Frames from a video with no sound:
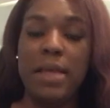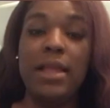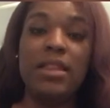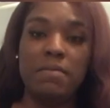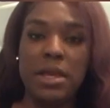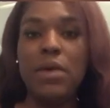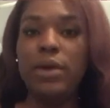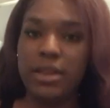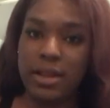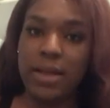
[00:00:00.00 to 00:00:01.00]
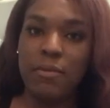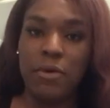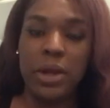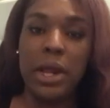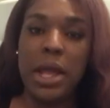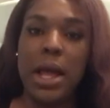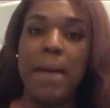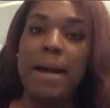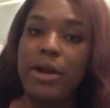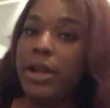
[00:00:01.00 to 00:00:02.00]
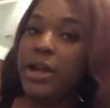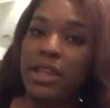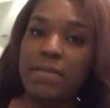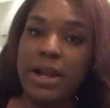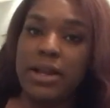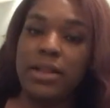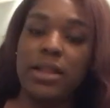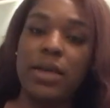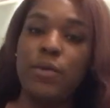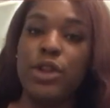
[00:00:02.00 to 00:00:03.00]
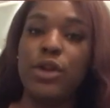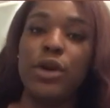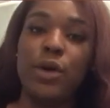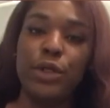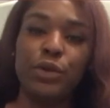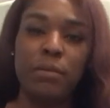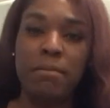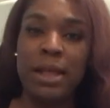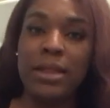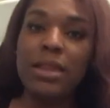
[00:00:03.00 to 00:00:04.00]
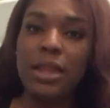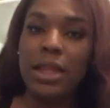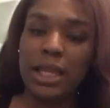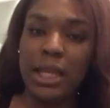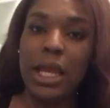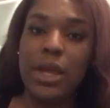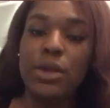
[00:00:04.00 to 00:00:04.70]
speak with someone about your experiences and what you're going through mentally.